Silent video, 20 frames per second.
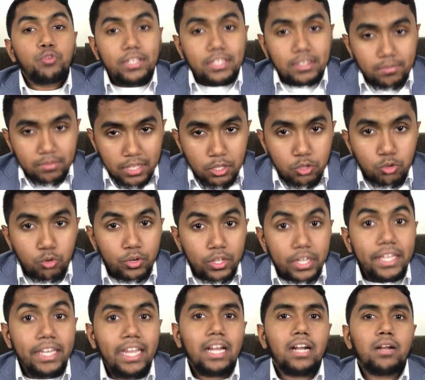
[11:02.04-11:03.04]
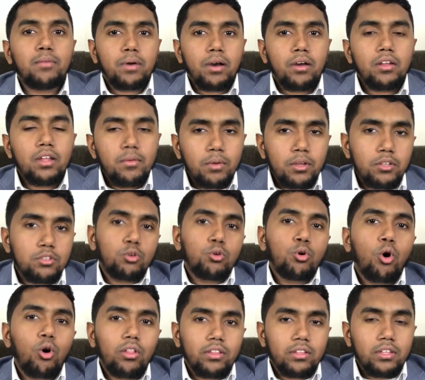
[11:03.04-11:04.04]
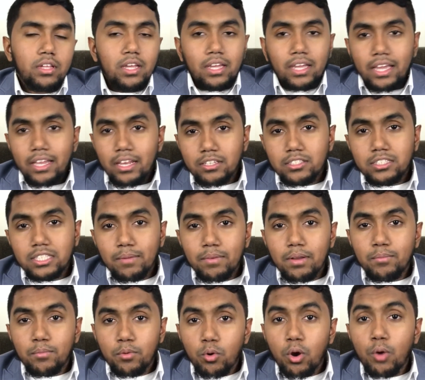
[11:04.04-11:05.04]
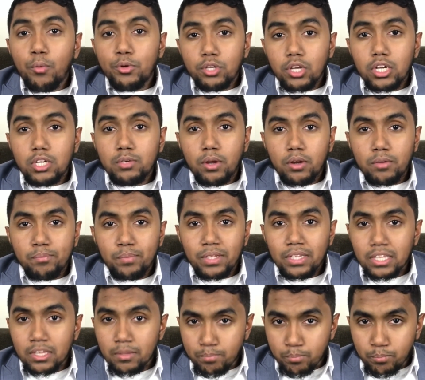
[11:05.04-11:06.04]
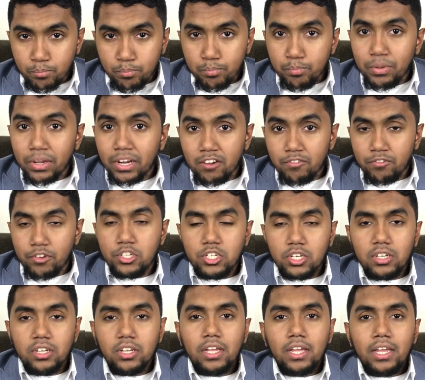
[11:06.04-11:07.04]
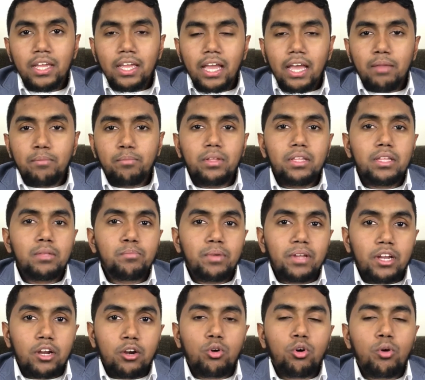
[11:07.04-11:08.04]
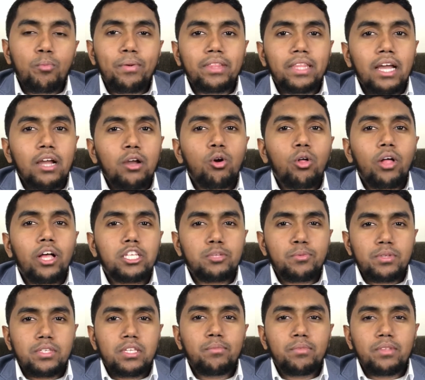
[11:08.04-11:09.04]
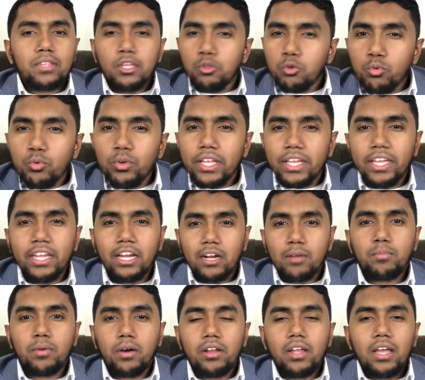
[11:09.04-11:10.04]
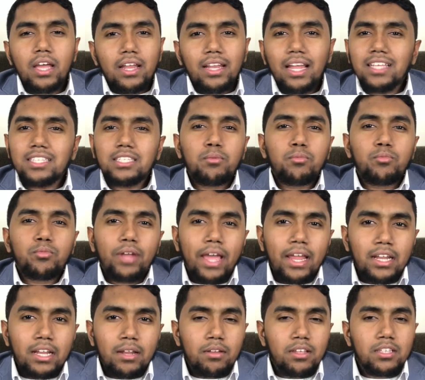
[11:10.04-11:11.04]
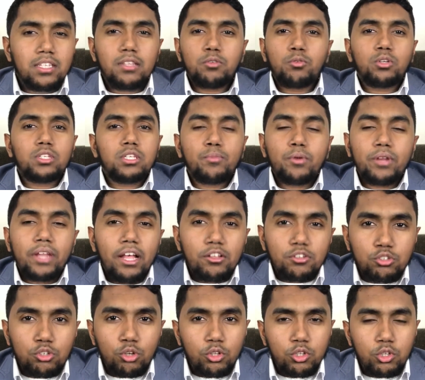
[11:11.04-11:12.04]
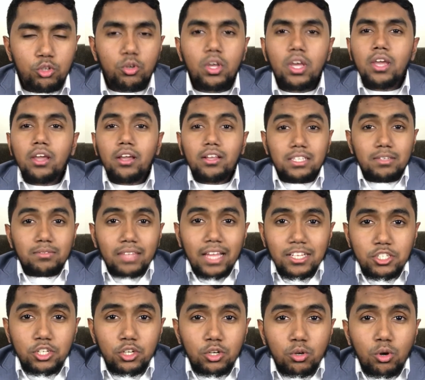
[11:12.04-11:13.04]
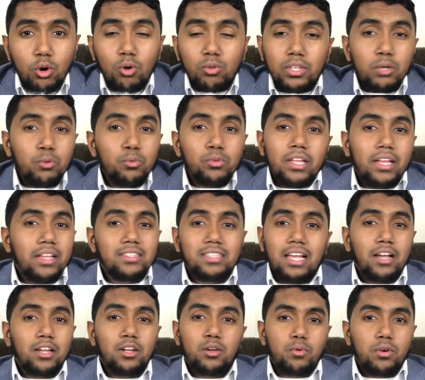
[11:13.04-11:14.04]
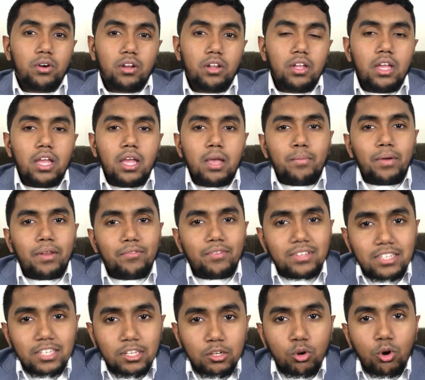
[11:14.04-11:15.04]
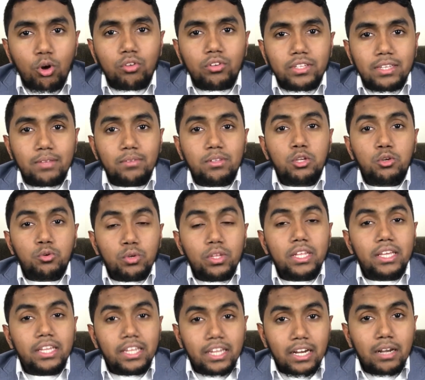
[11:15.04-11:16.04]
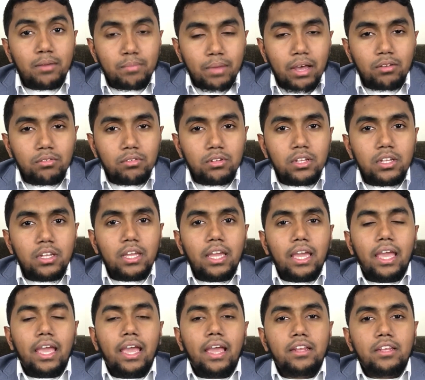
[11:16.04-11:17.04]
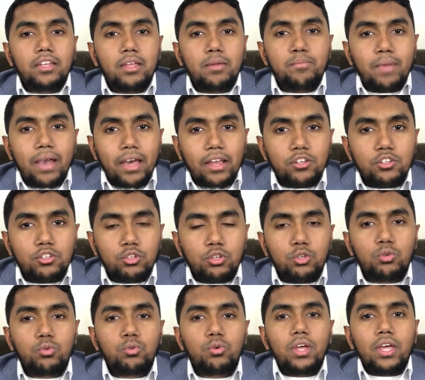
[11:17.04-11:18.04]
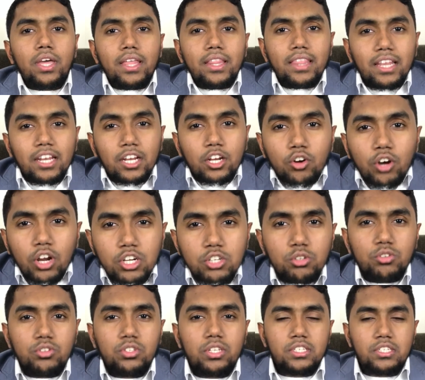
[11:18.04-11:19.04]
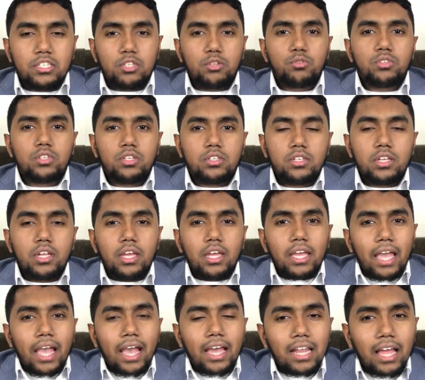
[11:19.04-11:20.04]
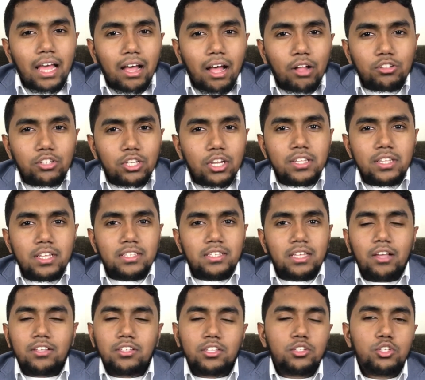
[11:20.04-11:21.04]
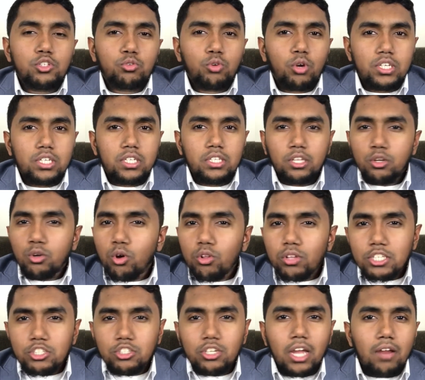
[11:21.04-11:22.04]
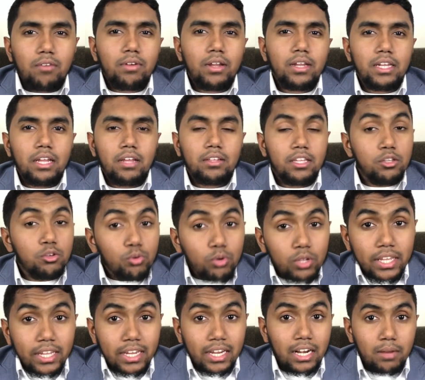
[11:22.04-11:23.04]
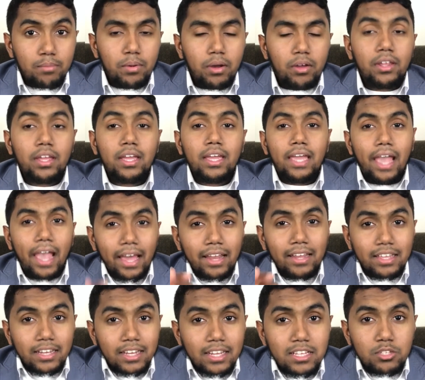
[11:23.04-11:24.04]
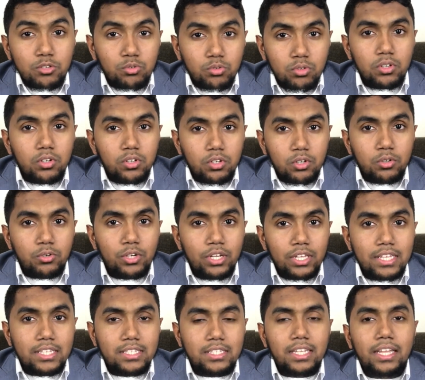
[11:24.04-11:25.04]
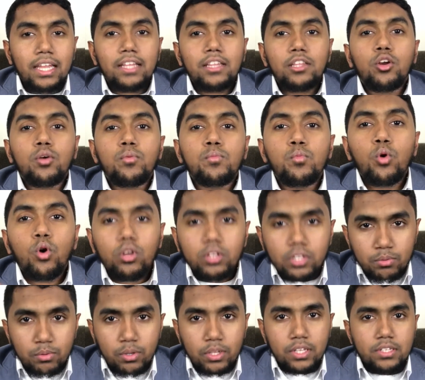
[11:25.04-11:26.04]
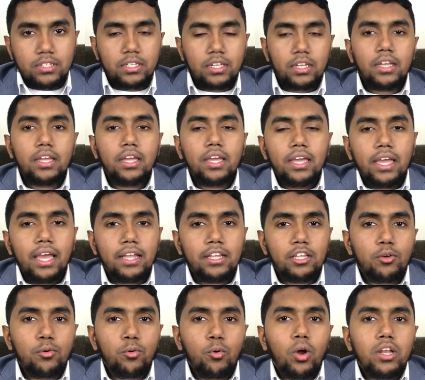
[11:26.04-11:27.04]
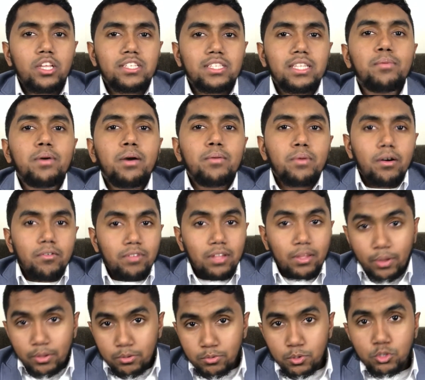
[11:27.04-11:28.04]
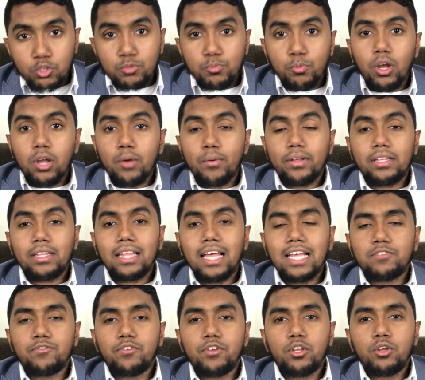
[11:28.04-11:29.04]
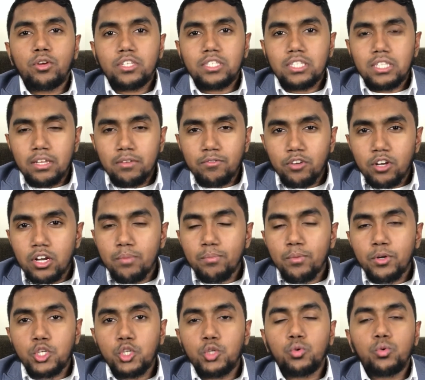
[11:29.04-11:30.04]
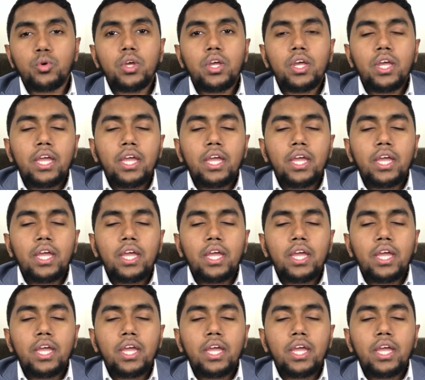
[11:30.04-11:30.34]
really something that you really care about, because the goal in a step number 1, we talked about building a bigger vision and building bigger goal, but that goal has to be something that you really care about, not some random, not something what someone else told you. Because if that's your goal, then it's not going to work. But if this is a goal, that's something you really care about, and it matters to you, then crush those excuses. And I'll tell you this, ask you this question, the goal that you have right now that you really care about, and it is realistic and a little more than realistic, and little one step above, like as we spoke about in the last video, in video number 2.